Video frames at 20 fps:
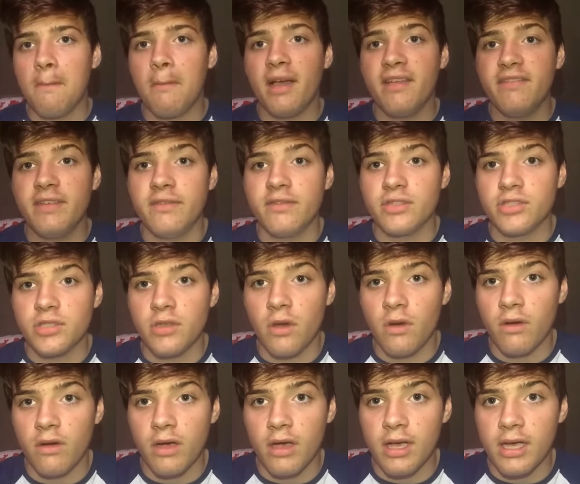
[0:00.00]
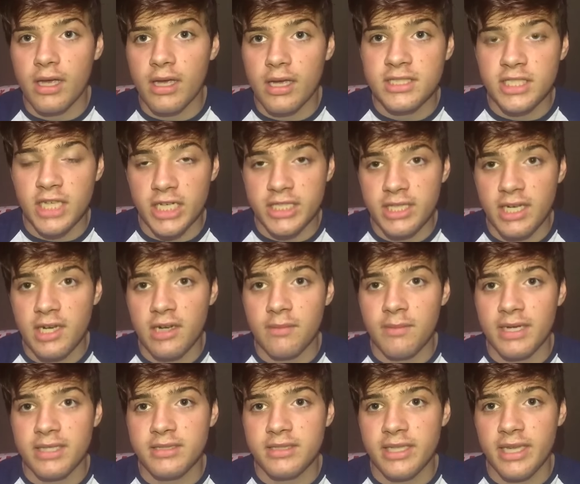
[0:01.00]
my favourite song is Chandelier
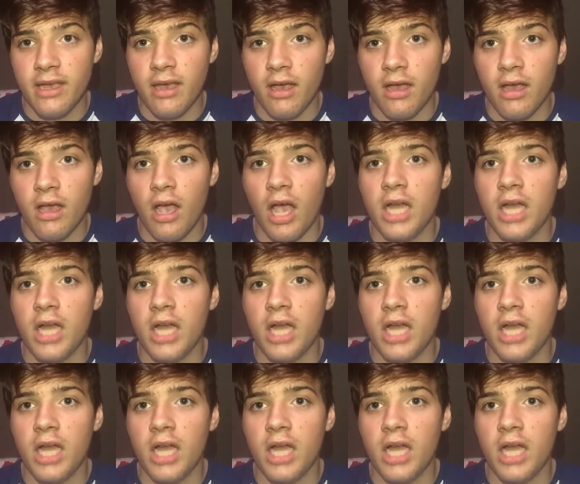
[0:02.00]
by Sia.